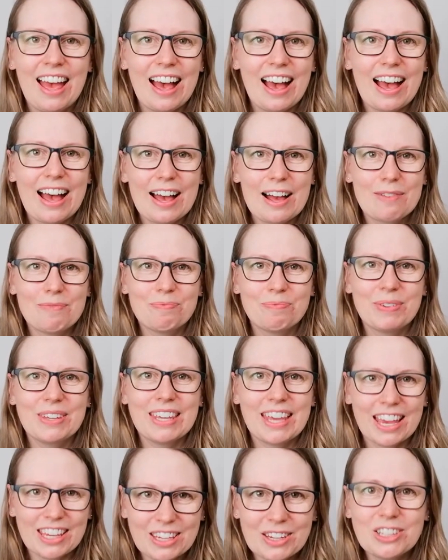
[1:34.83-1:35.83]
But
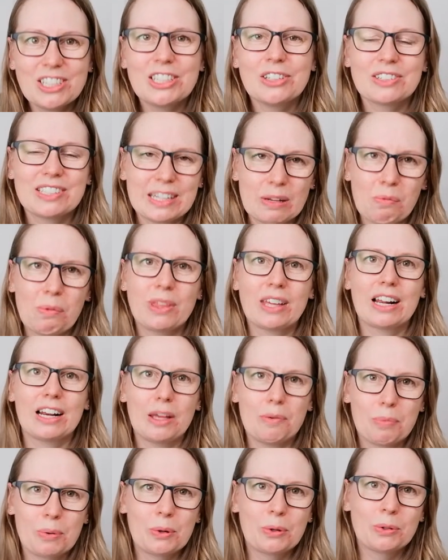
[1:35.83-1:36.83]
yeah, usually you'll see me with a
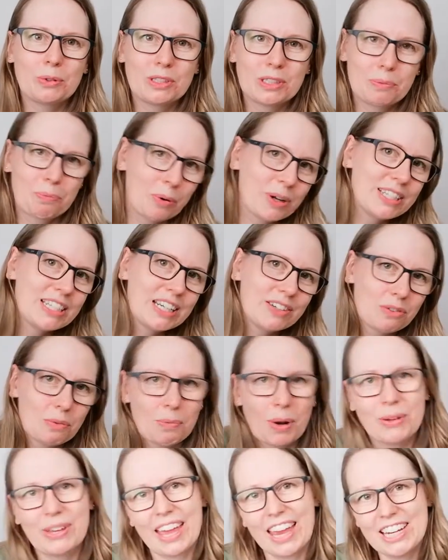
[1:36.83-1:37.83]
clipboard sprinting
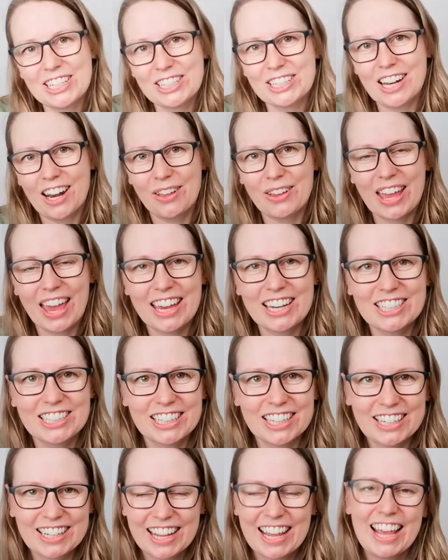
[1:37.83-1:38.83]
from location to
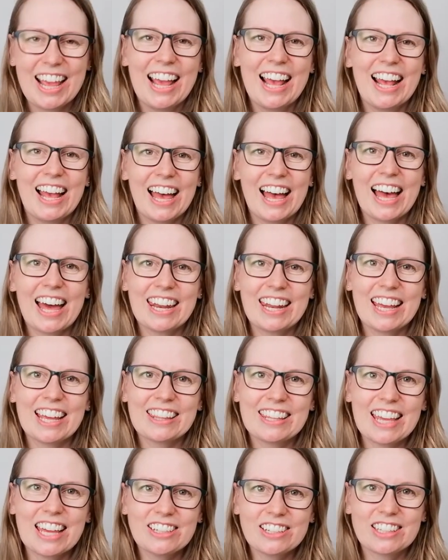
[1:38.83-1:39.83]
location, and
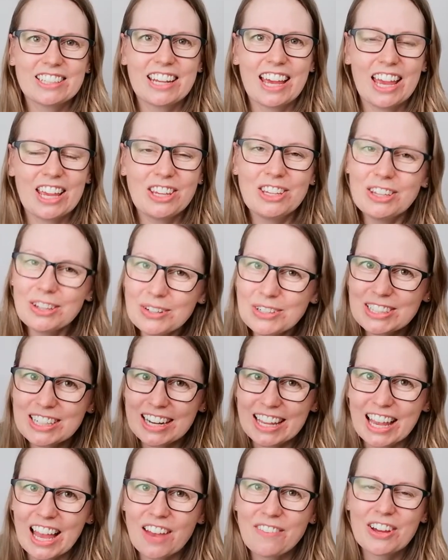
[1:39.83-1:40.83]
at the end of the day,
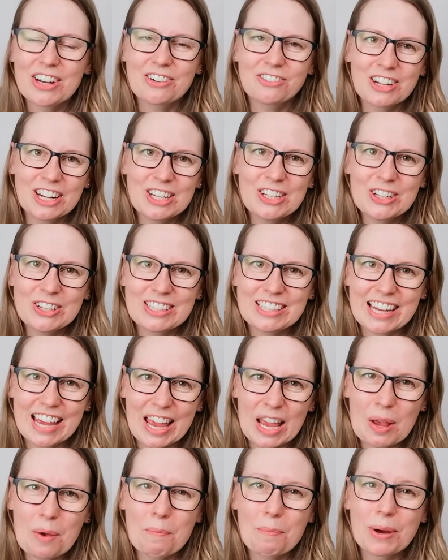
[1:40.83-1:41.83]
usually I've had a really good
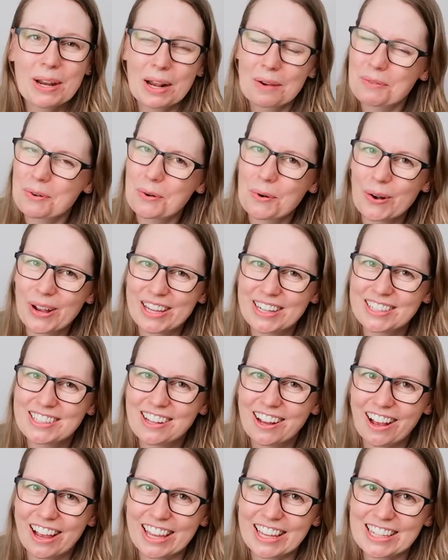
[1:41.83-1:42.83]
day, but I'm quite
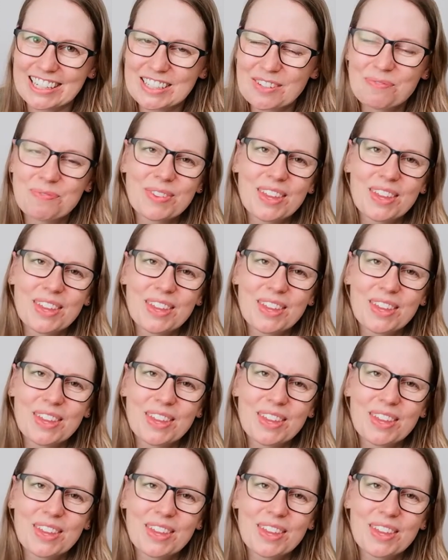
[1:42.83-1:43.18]
tired.